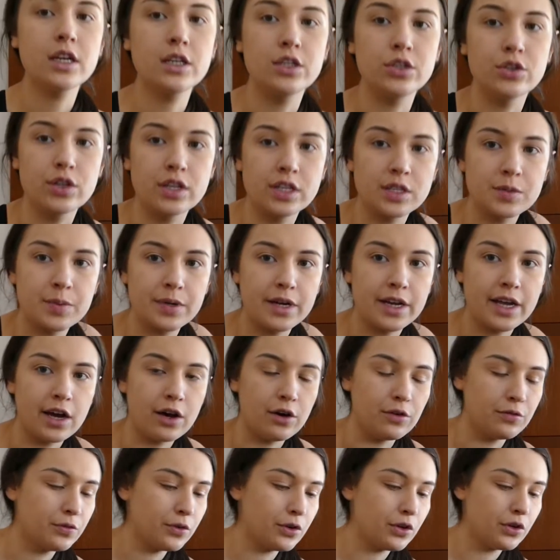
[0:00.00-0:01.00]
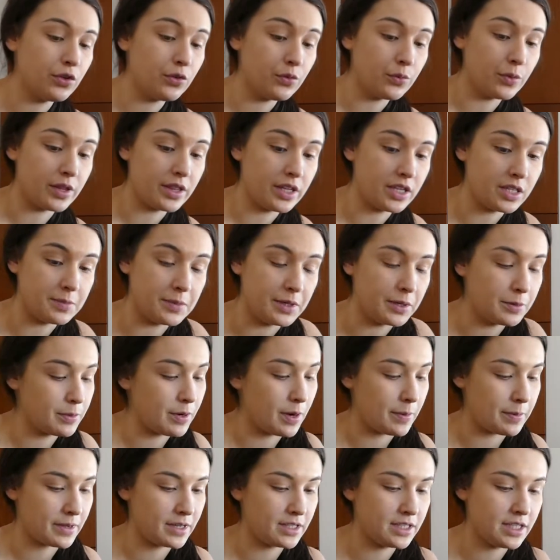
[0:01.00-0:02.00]
I do that's pretty helpful with these meal
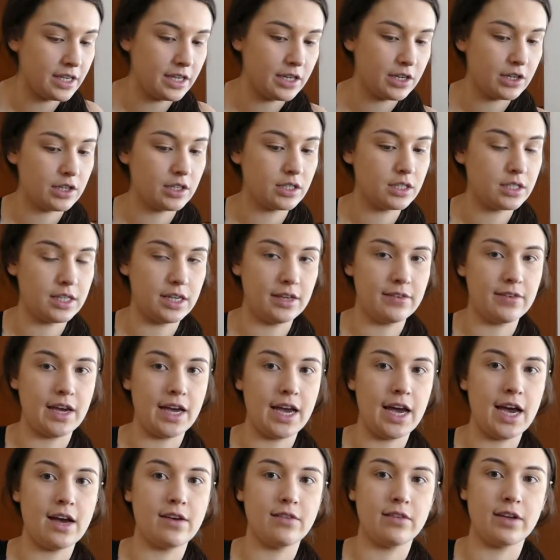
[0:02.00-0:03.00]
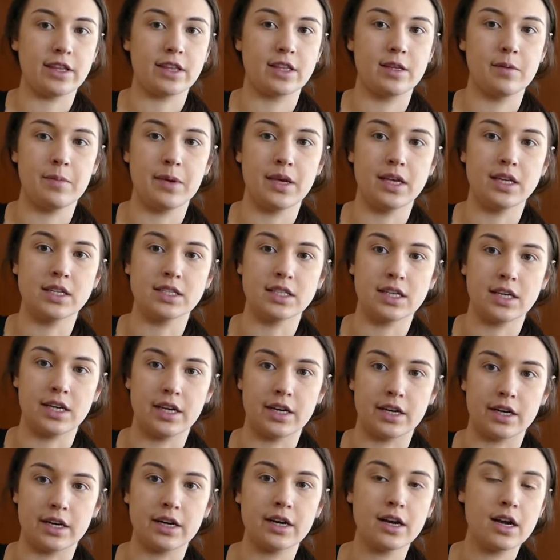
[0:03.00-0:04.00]
prep containers, if I have like the beans in
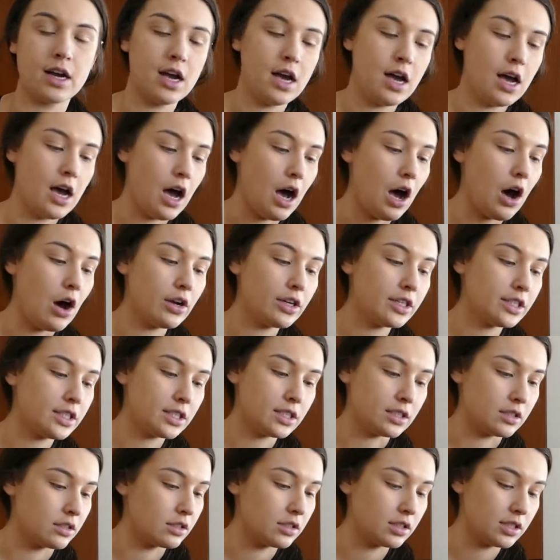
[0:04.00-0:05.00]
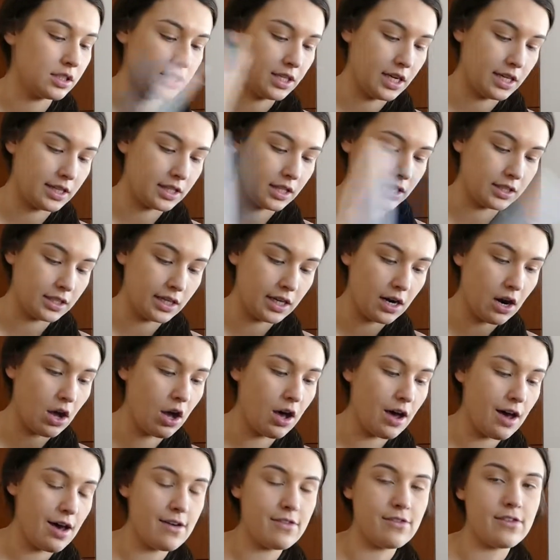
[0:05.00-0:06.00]
here, I'll just literally take the lid
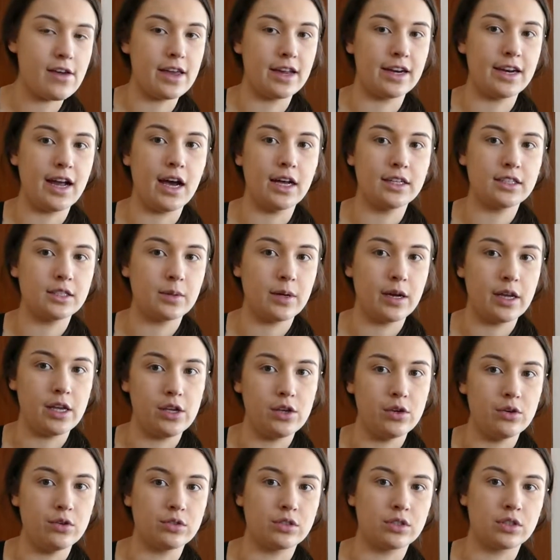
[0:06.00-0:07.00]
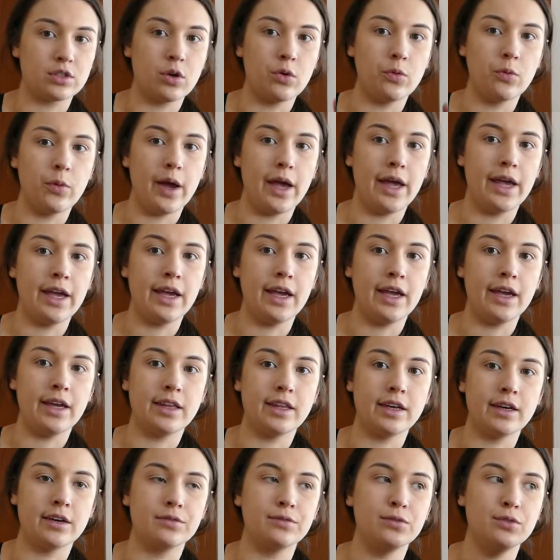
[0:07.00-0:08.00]
off and that's what I use to
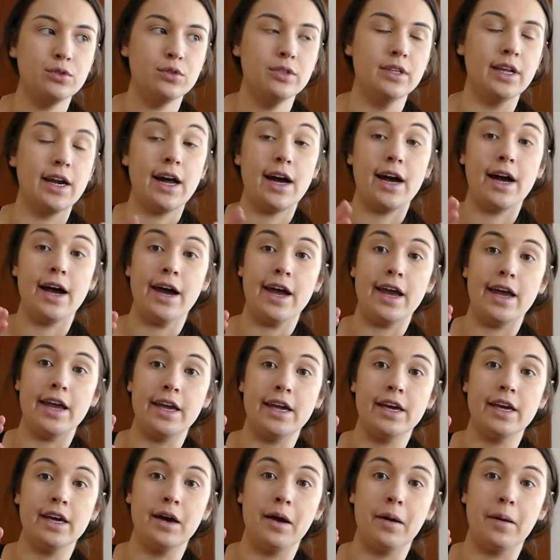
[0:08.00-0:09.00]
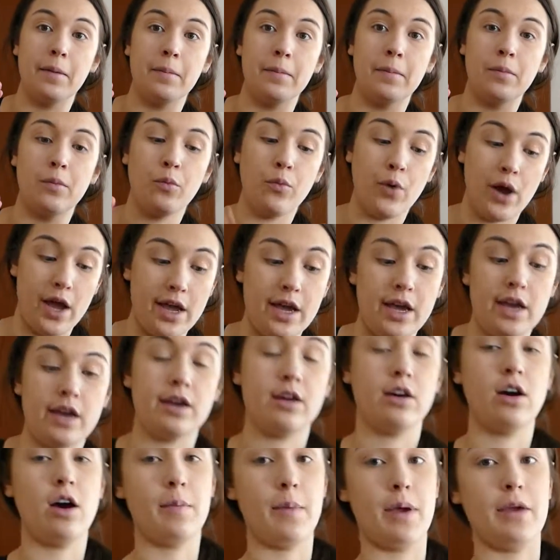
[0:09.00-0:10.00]
weigh the food that I am weighing
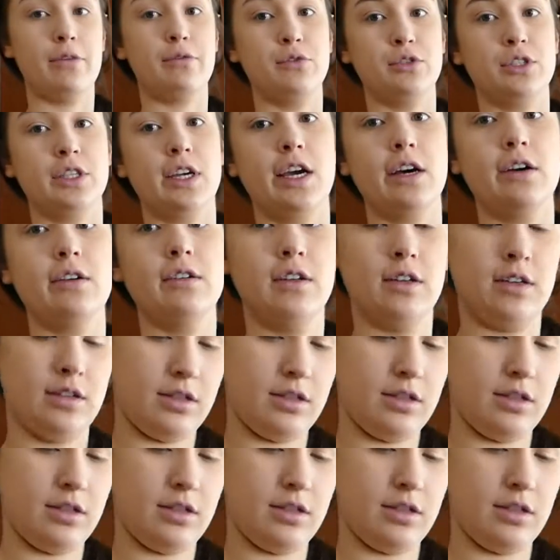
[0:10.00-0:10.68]
on my food scale.